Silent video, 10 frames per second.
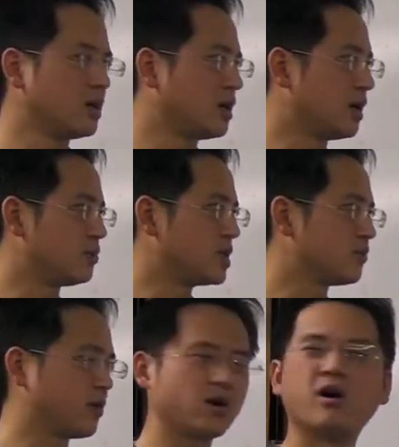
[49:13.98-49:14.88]
It's
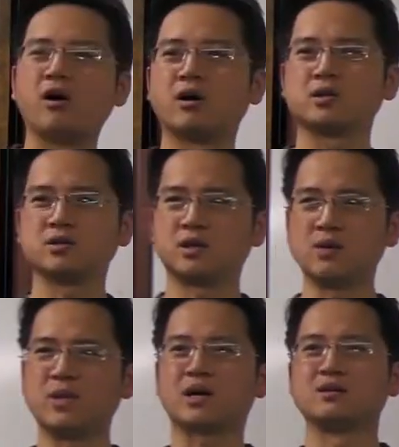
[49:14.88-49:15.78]
very hard to
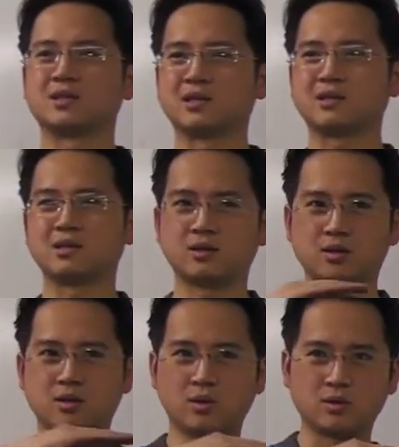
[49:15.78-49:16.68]
keep that
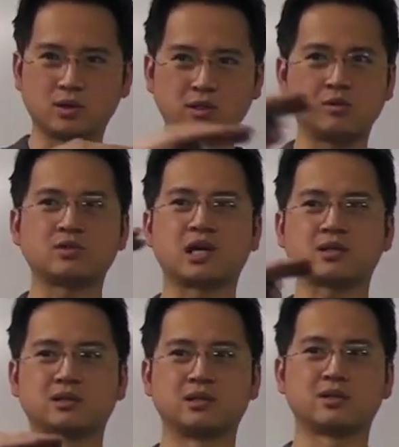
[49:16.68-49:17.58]
consistent doing tissue
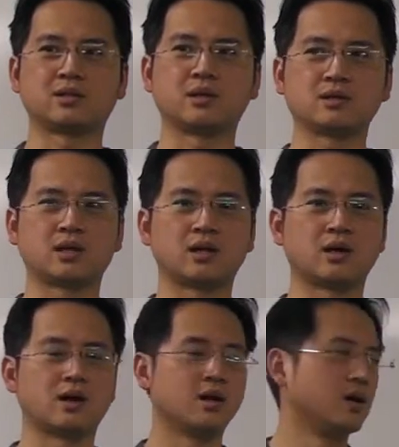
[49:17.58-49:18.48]
section and things like
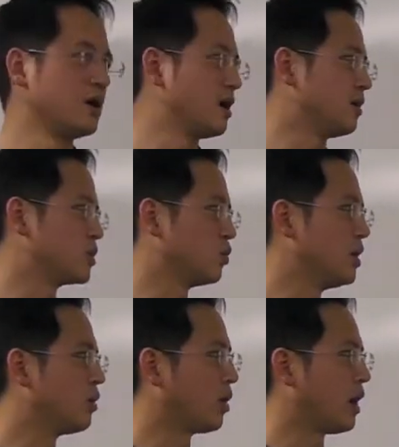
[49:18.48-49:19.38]
that. So we
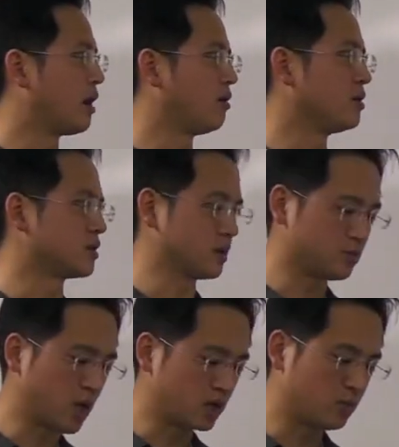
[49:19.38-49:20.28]
don't rely on it as much.